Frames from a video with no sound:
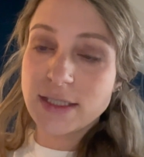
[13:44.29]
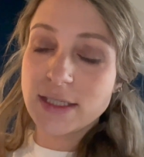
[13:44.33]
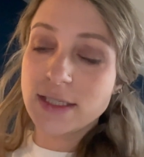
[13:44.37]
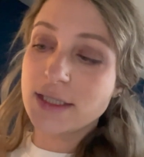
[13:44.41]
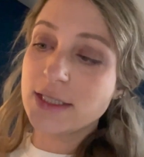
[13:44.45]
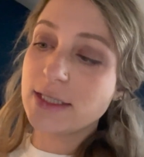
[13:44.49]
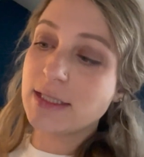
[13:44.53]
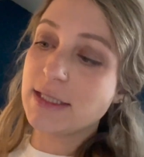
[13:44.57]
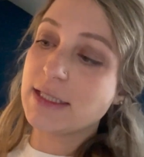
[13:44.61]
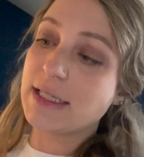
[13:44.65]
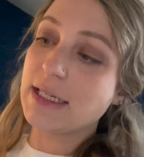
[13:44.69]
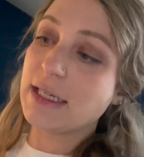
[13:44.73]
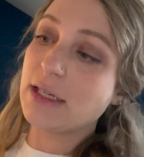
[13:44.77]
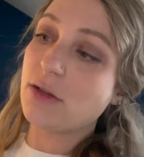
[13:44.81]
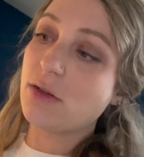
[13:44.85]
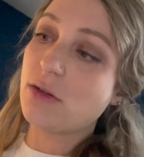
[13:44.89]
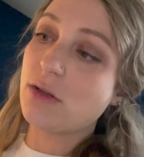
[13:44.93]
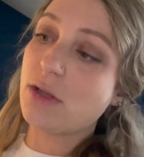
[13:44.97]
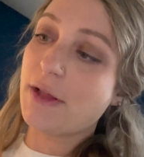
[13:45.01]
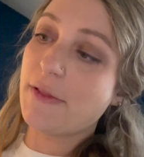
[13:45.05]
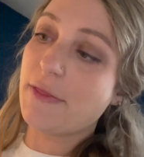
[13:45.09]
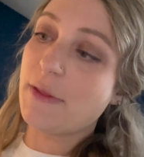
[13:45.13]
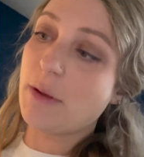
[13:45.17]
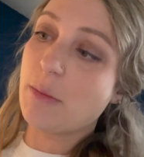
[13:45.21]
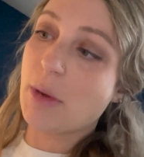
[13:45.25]
This is dill
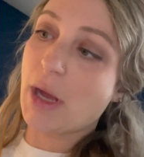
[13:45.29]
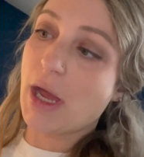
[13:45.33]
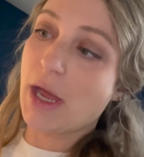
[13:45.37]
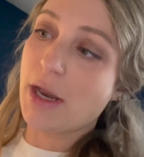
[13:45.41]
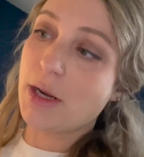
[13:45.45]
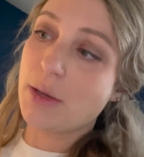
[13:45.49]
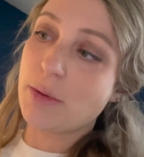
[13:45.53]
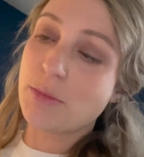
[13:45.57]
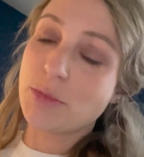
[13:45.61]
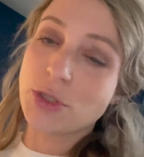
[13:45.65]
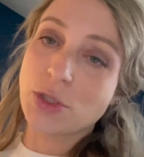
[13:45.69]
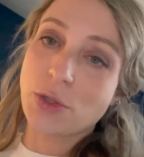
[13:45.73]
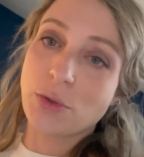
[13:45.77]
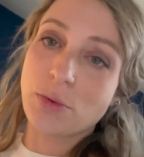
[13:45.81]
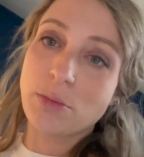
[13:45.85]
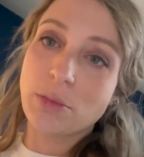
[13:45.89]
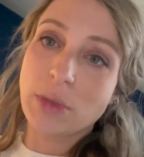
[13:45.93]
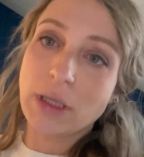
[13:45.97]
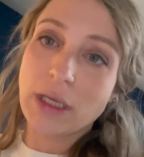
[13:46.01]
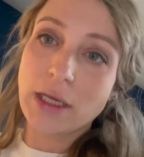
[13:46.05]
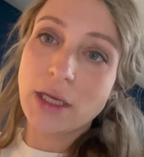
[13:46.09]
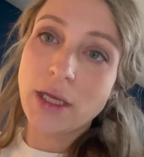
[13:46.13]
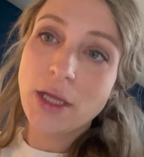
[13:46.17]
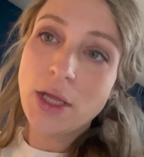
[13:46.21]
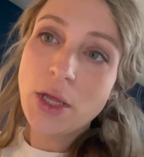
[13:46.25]
on the bottom, don't
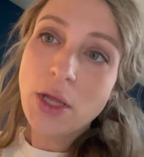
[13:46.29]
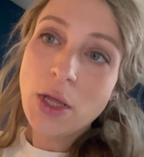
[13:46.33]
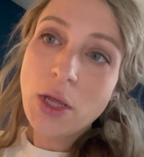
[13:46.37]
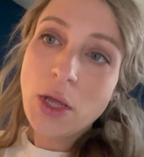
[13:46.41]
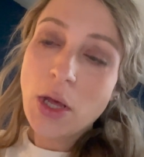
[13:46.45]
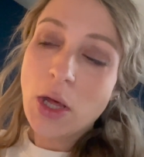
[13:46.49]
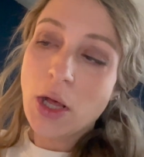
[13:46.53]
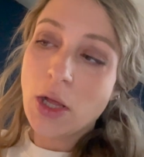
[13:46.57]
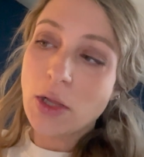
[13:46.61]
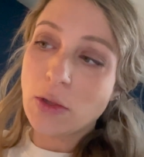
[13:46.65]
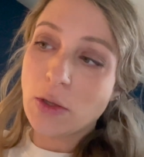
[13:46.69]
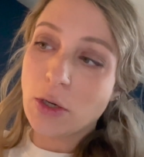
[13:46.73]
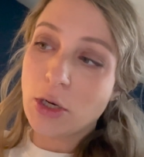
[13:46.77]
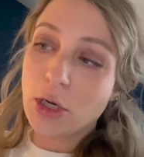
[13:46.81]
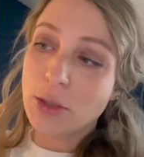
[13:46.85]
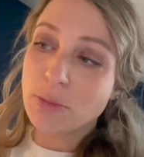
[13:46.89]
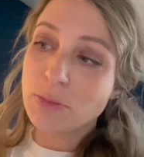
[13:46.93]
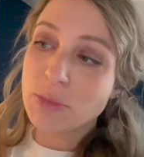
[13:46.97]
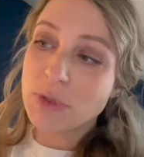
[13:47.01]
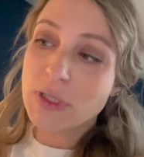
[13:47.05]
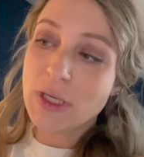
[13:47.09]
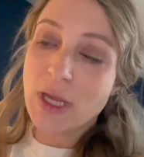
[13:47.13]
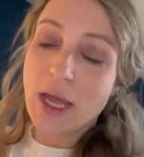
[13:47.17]
be alarmed.